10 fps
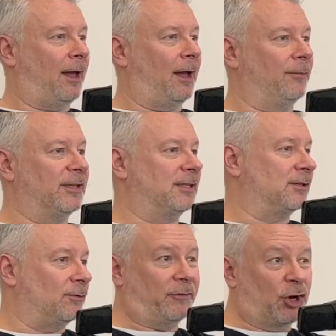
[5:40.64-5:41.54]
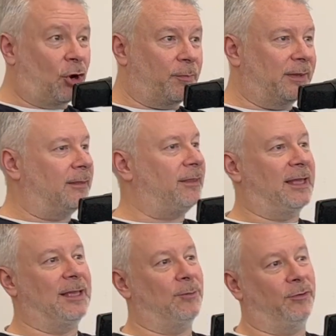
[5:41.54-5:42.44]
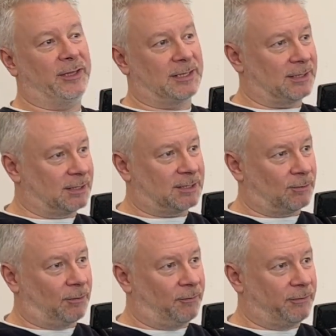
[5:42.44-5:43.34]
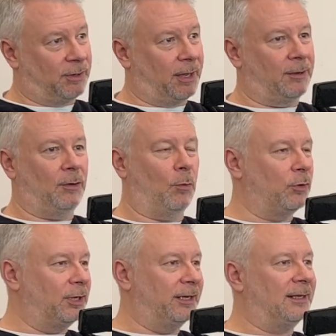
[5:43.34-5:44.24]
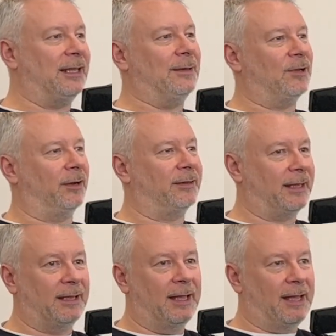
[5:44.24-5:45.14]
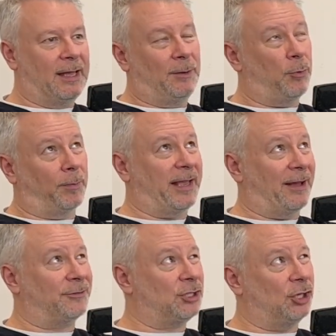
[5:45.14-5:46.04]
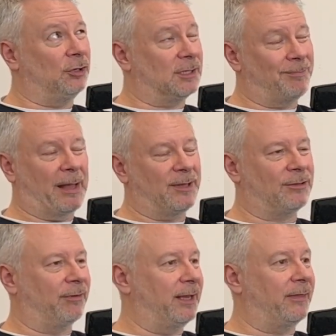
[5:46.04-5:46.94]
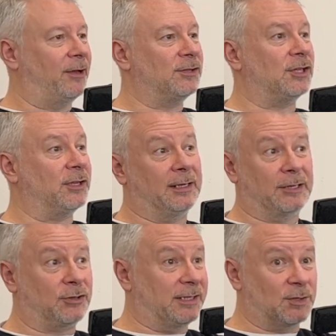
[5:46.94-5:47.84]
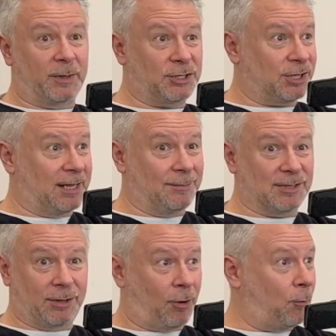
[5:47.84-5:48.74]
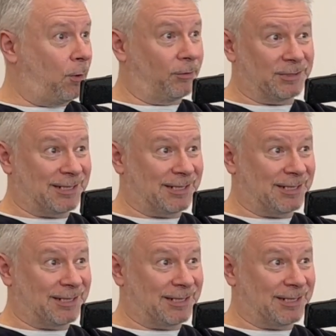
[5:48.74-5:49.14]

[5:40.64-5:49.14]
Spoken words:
This is sort of an urban theme, or this is a sort of, a woodland theme kind of thing. Probably have 2 to maybe 3 of those. So you can literally switch themes in the whole world and see